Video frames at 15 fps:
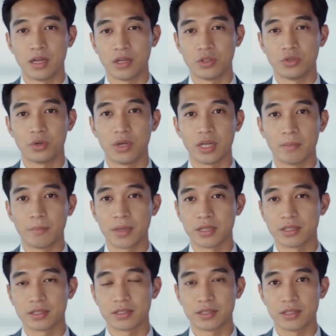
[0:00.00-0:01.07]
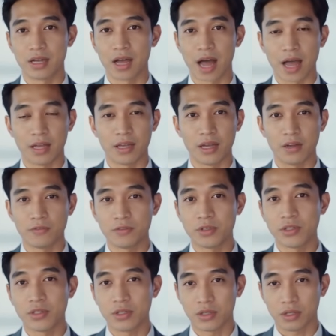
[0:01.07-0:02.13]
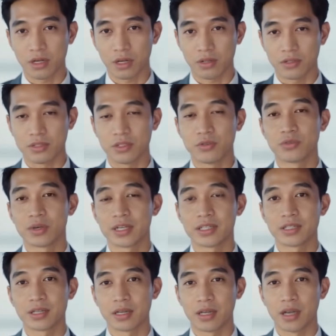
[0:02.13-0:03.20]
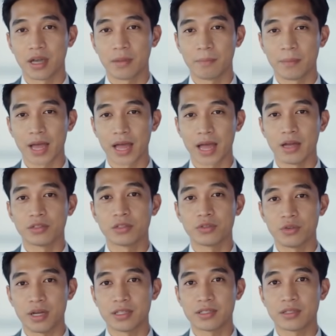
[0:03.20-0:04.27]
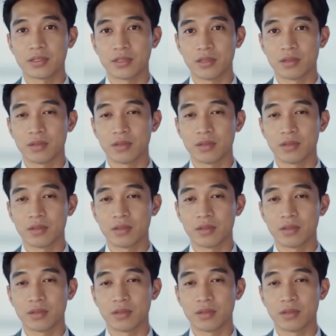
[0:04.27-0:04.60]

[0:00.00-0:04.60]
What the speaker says: shrinking business, high leverage, currency risk, and payout stress.